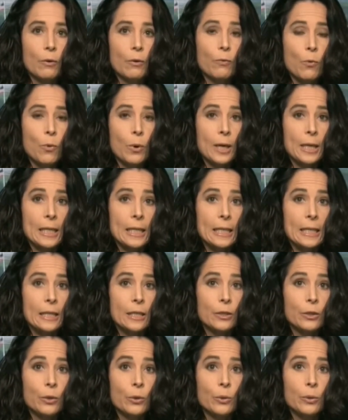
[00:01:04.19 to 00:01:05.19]

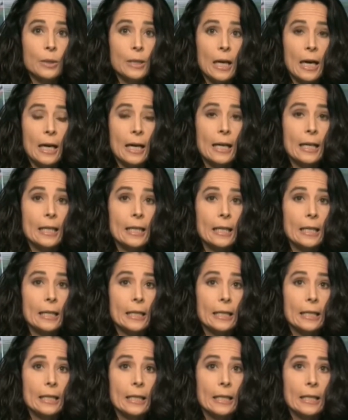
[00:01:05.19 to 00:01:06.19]
14, who died
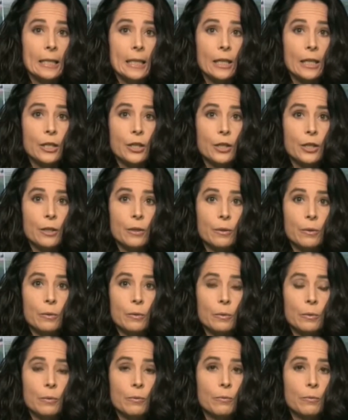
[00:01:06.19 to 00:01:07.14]
in detention,